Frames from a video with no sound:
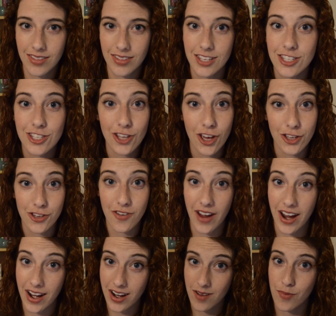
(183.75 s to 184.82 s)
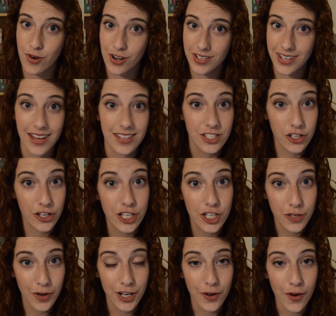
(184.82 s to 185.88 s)
This is also a very important test you can
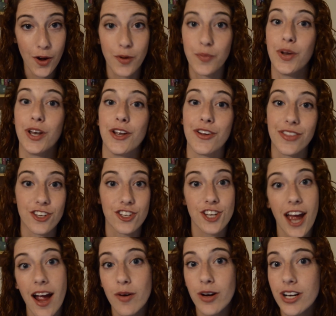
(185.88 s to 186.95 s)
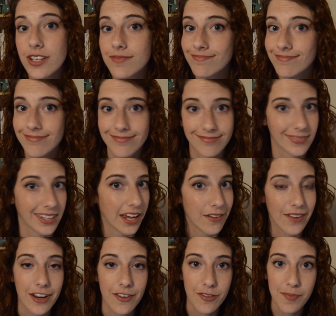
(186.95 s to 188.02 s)
do on your own when you're in the shower, getting
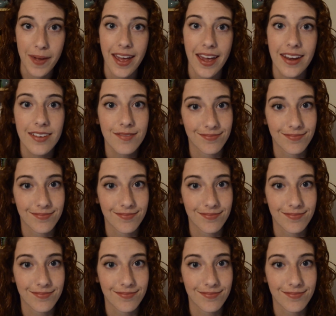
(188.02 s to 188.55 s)
ready for bed.